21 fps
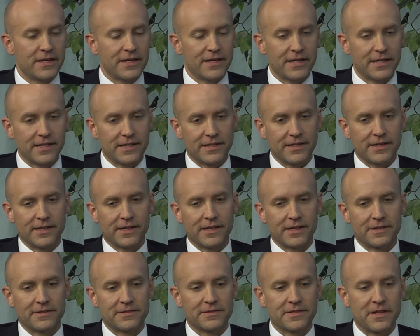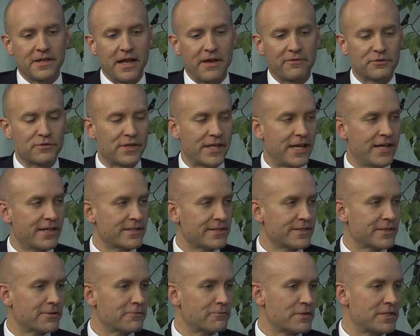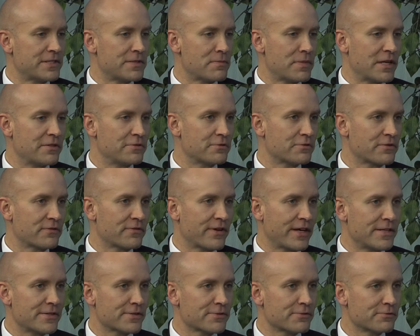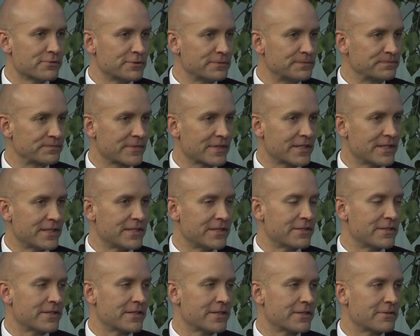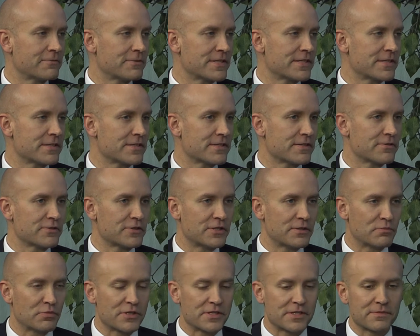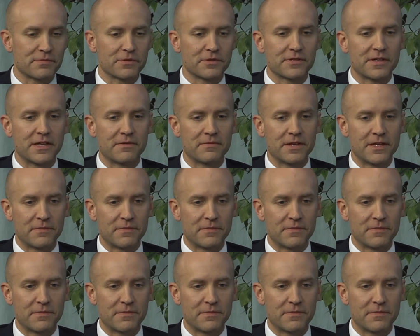And after that, went to Bettendorf High School and was an associate principal at